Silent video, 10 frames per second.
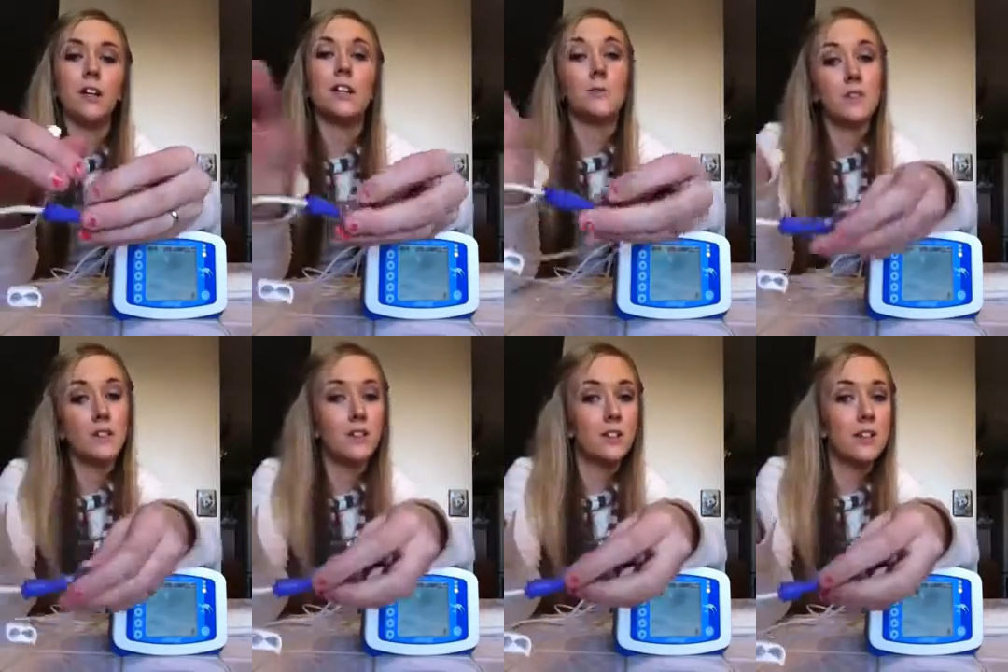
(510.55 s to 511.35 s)
and he was
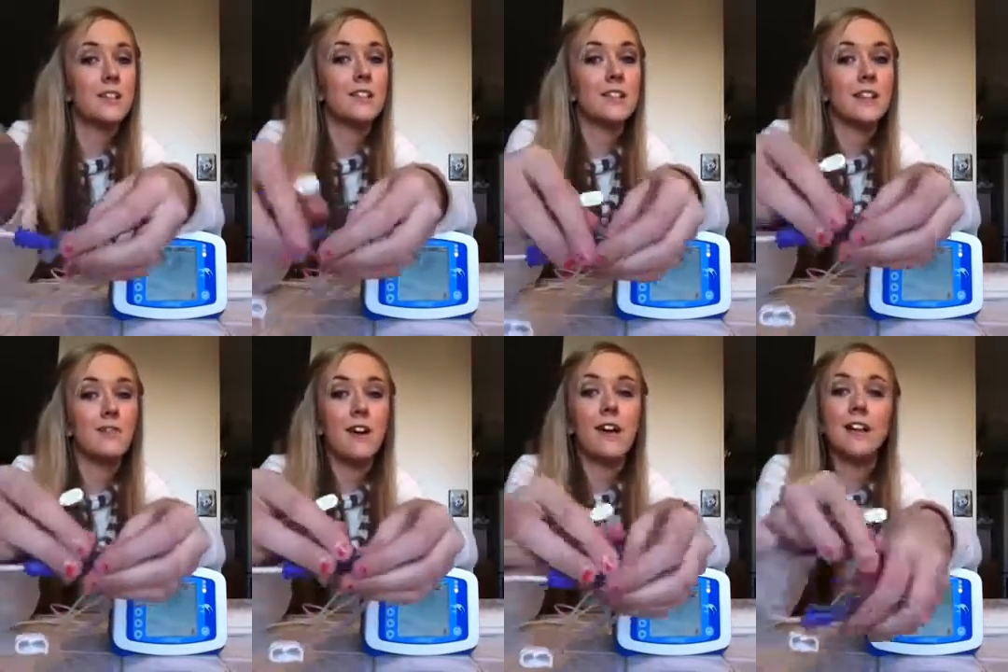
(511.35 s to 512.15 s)
hungry because he didn't get
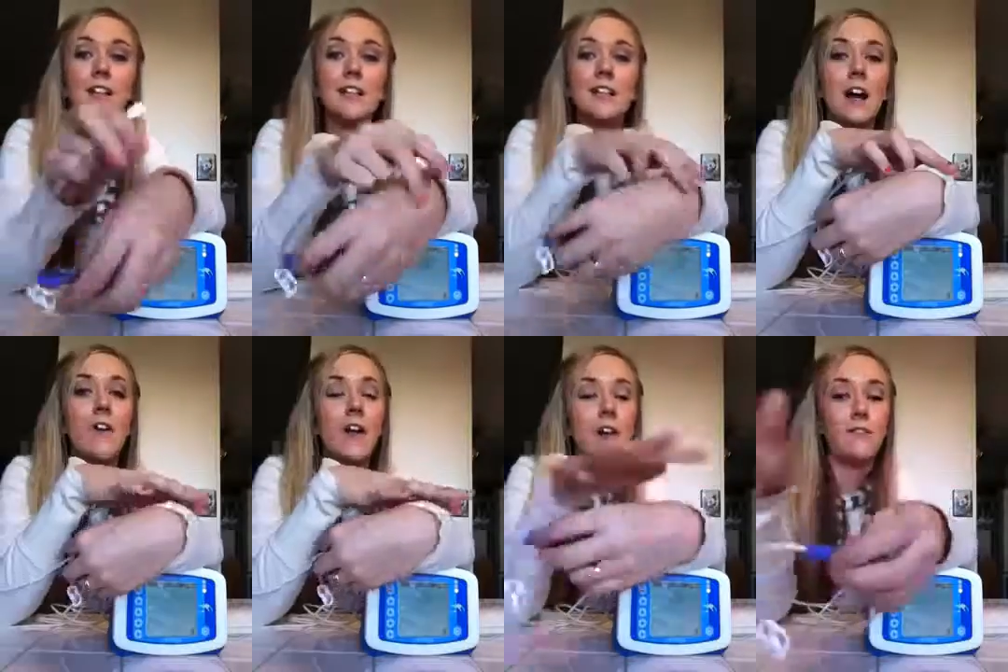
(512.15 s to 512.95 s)
fed and it leaked
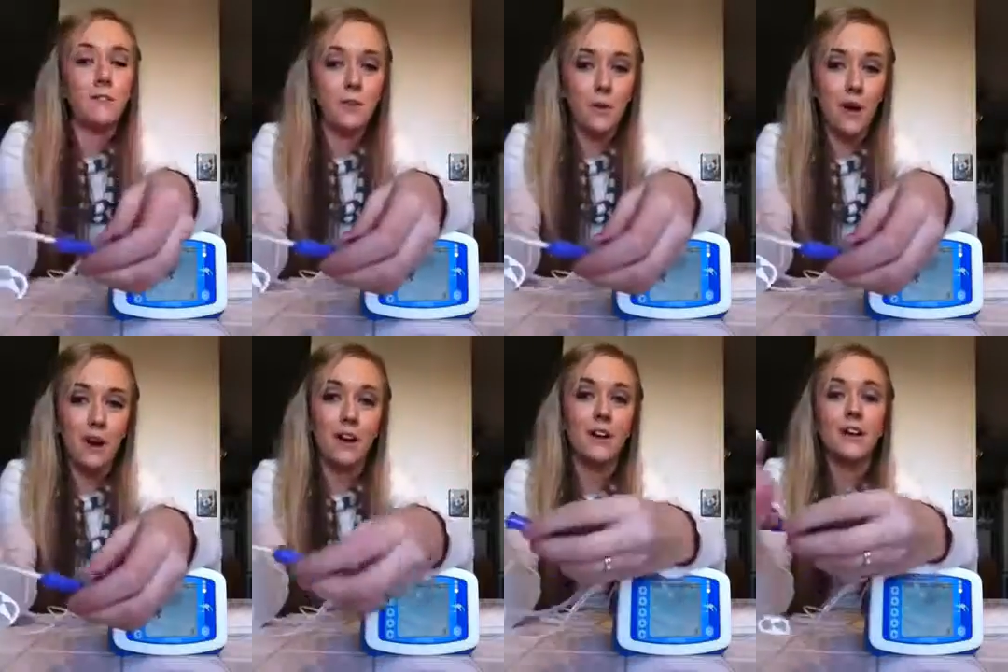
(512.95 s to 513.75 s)
out
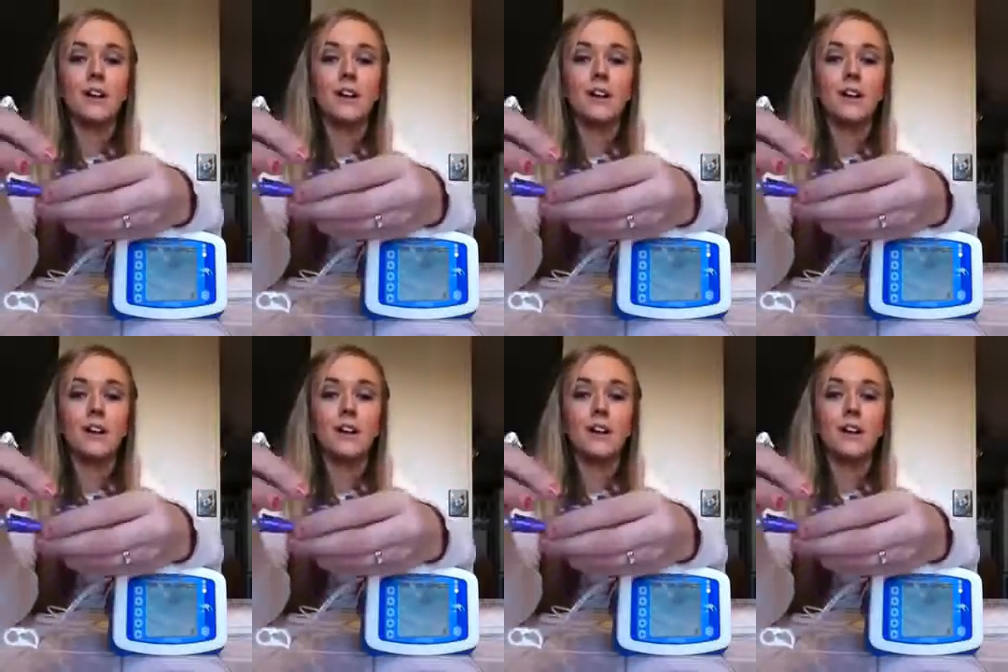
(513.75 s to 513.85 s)
everywhere